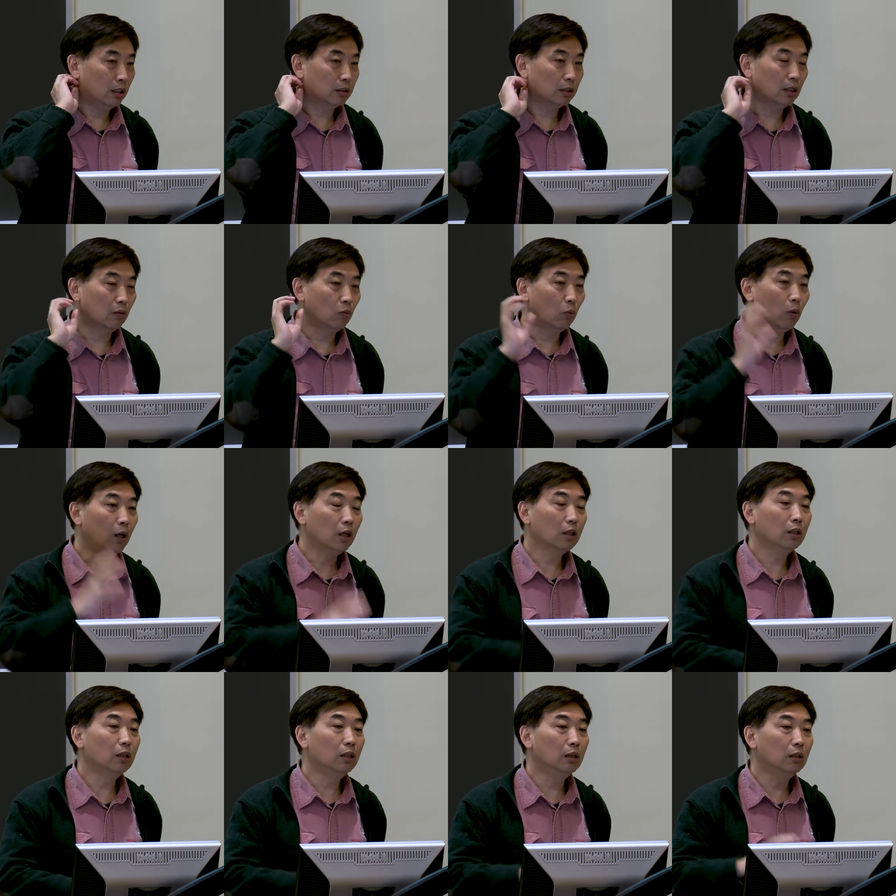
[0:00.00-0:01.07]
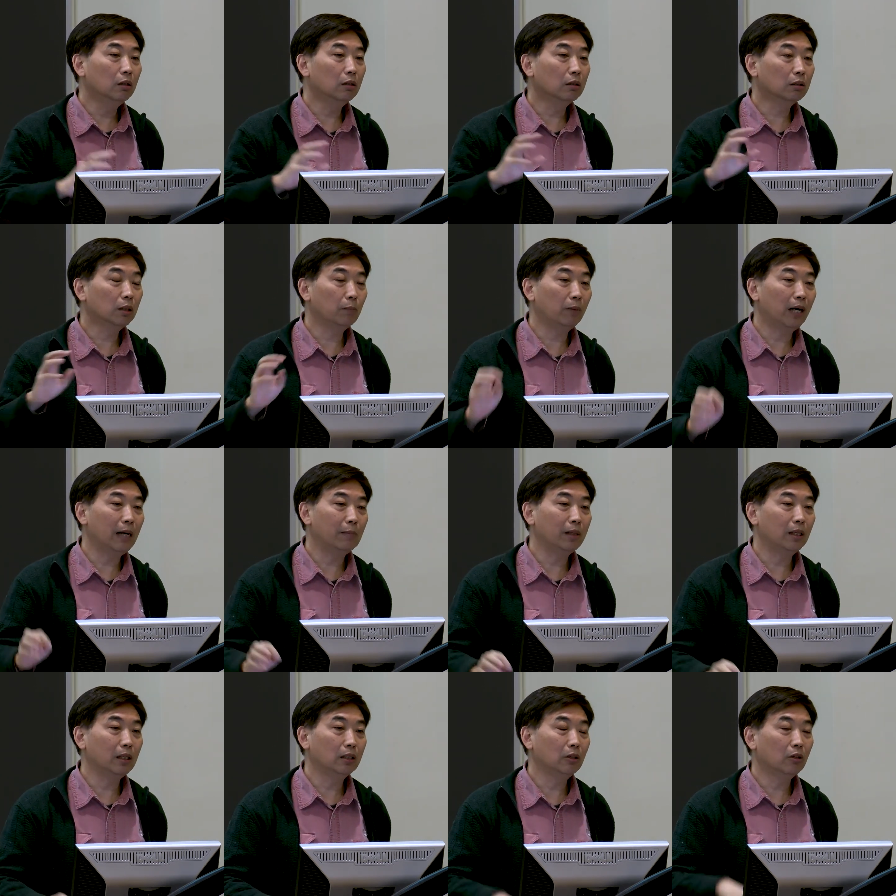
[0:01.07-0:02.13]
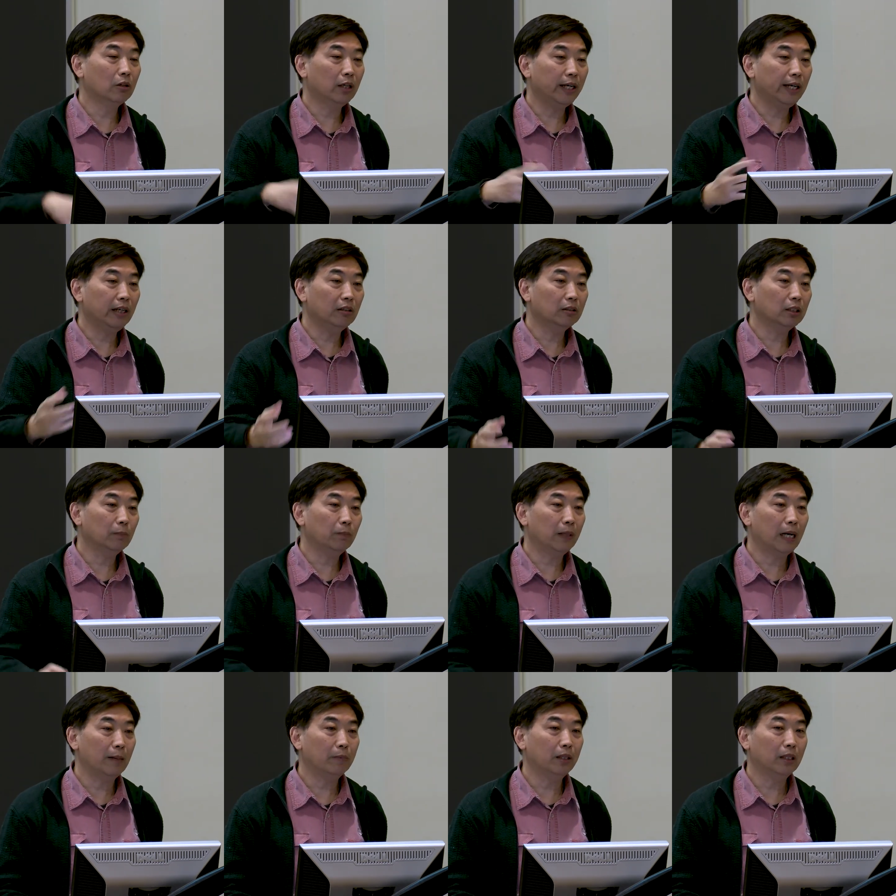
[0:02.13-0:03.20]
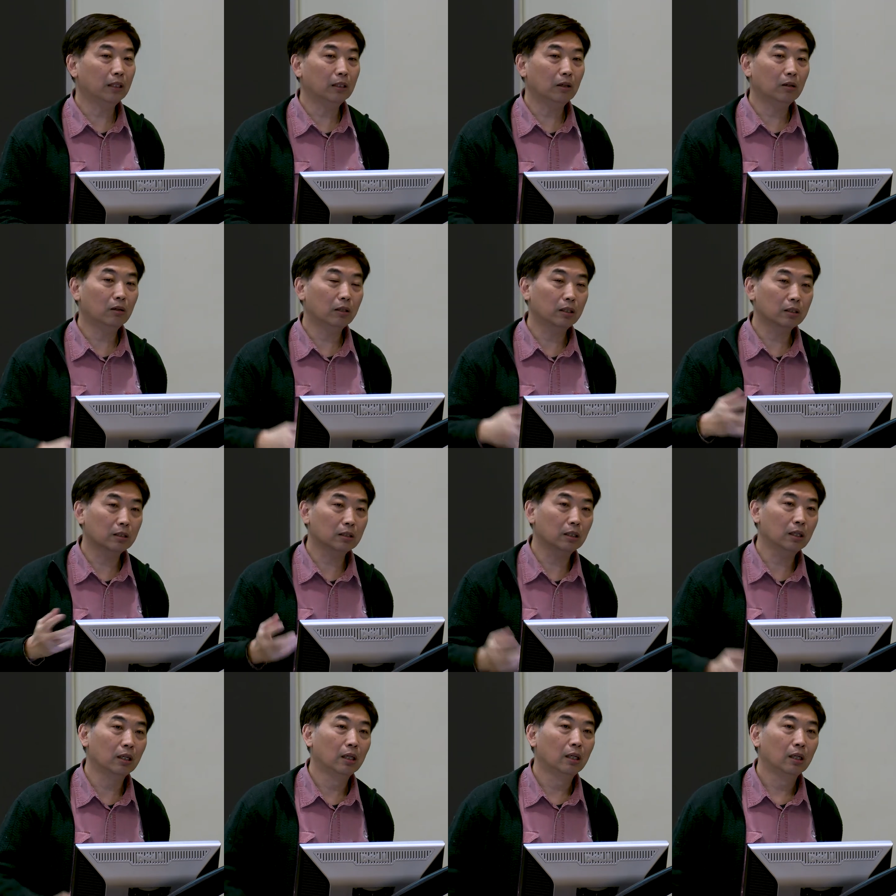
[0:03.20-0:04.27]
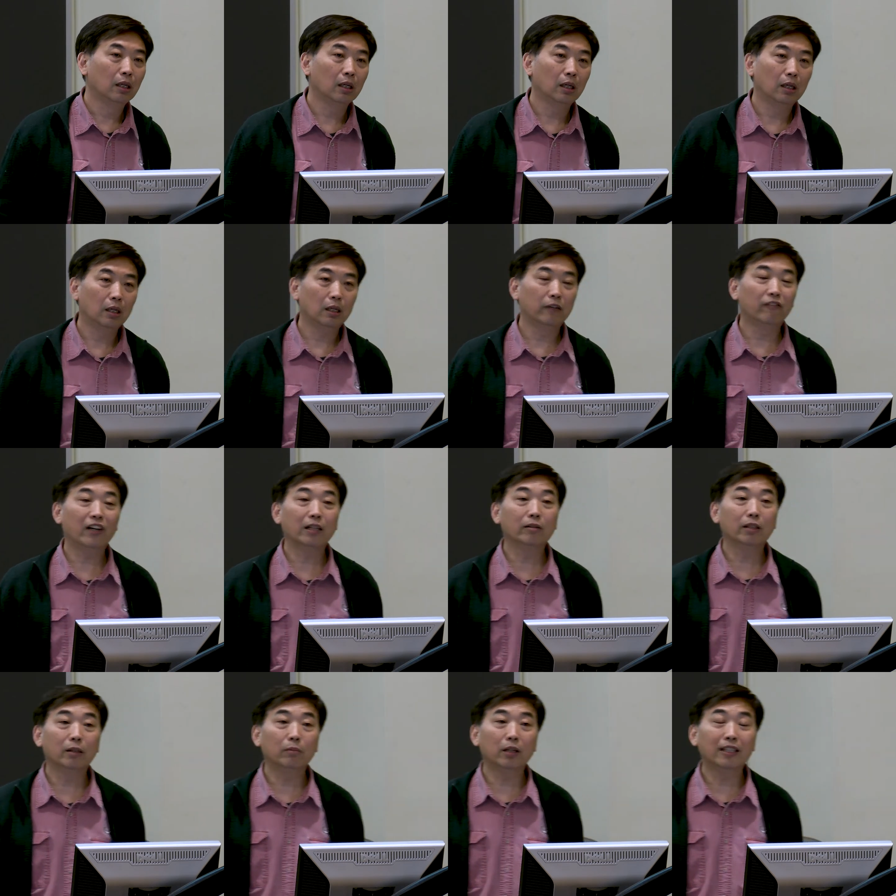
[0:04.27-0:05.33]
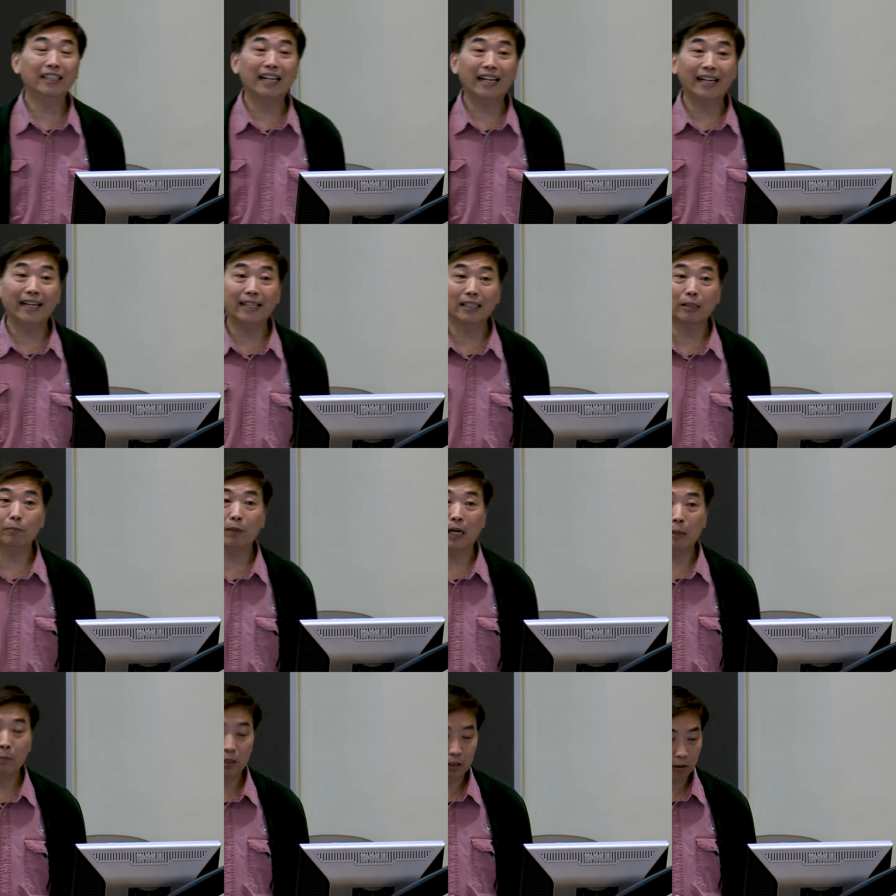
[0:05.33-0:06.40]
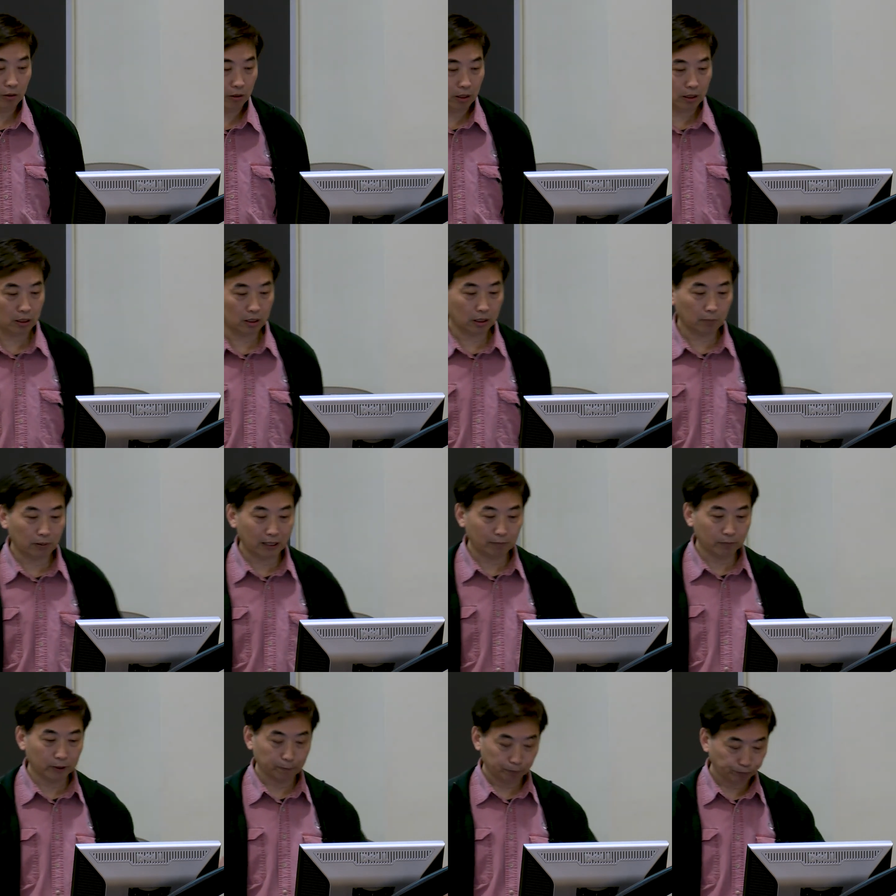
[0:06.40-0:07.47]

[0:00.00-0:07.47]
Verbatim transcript: water department or the air department or this environmental EIA department, all this department.